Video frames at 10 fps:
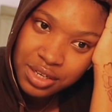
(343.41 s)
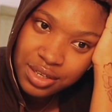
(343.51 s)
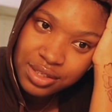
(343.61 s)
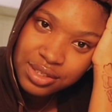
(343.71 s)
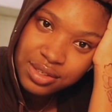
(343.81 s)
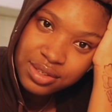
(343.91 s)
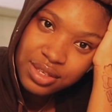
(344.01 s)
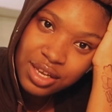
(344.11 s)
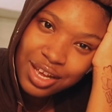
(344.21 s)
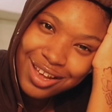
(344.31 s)

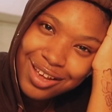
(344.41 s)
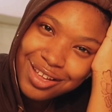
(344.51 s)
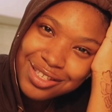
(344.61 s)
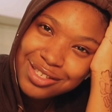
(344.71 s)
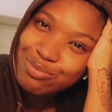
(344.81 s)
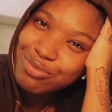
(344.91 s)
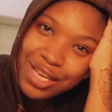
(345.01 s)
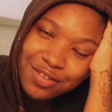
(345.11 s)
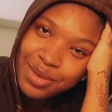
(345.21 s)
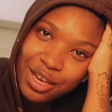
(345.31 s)
It
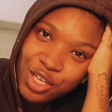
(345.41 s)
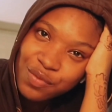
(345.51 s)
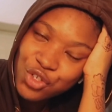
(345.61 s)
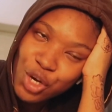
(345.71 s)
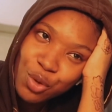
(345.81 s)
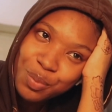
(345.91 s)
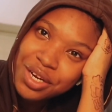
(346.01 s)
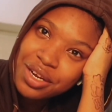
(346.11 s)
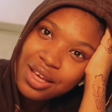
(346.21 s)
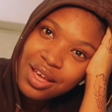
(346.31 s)
gives me a lot of trouble,
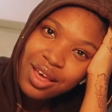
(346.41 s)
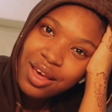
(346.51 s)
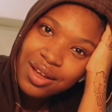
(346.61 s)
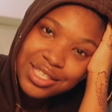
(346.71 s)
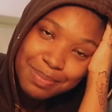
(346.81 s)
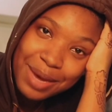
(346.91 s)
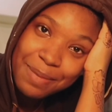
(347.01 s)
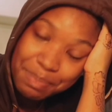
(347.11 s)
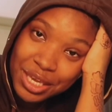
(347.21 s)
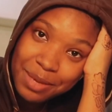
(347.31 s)
but it's my
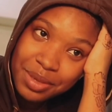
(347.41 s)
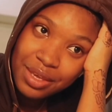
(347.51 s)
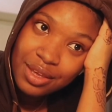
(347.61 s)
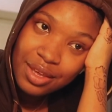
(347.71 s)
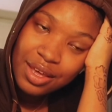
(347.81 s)
baby,